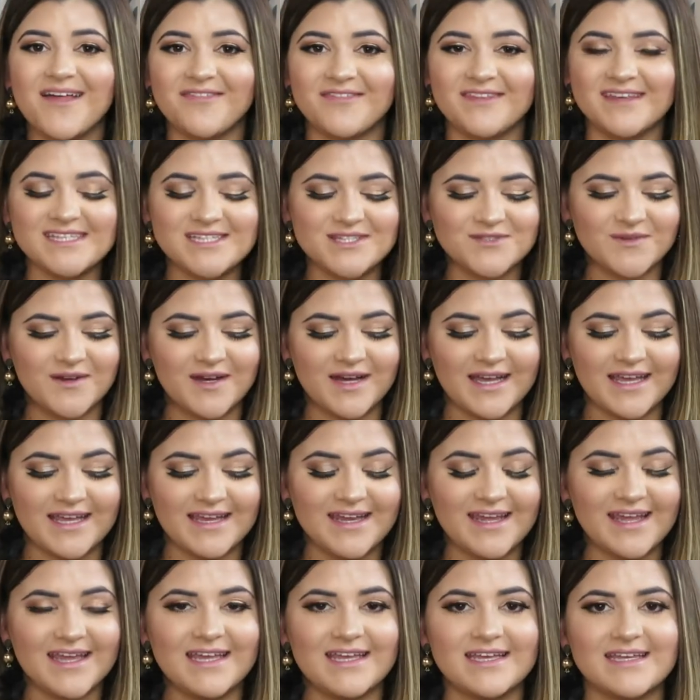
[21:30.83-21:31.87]
this
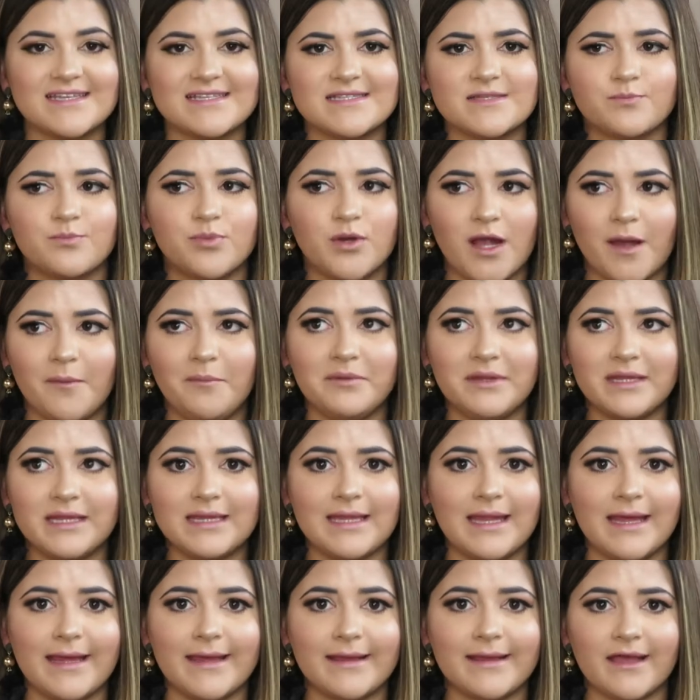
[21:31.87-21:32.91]
one is probably
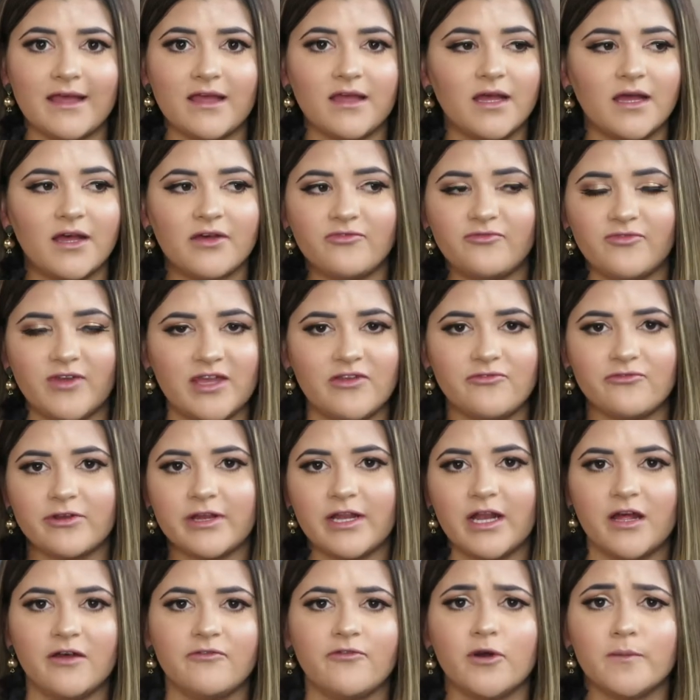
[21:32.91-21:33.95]
like a
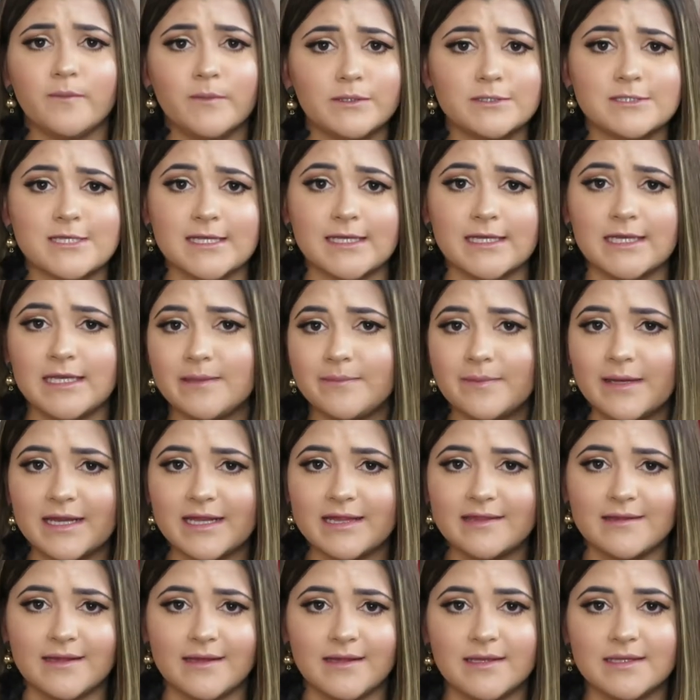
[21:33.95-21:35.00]
favorite of almost
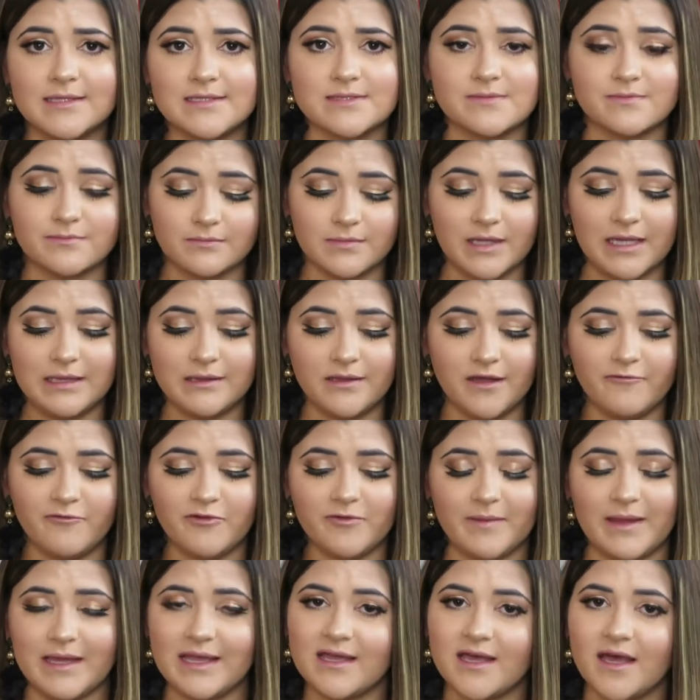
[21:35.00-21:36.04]
anybody that is in love
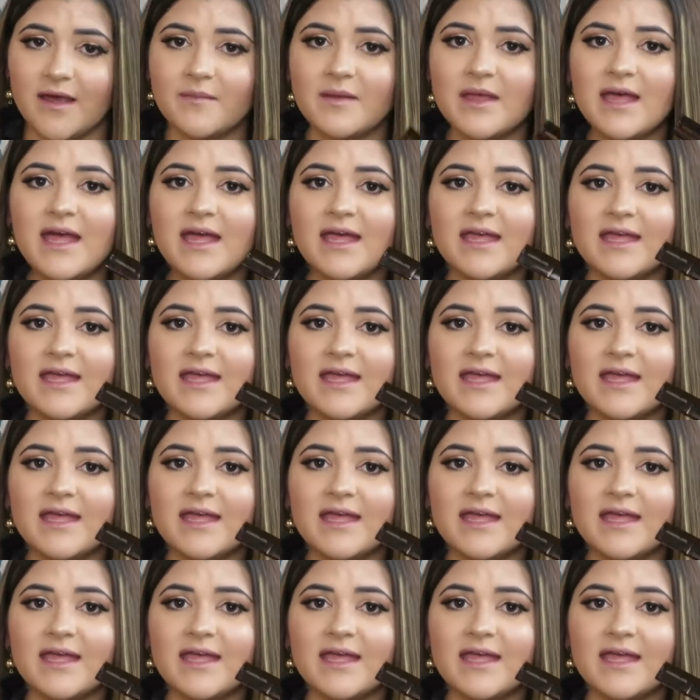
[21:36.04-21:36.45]
with makeup.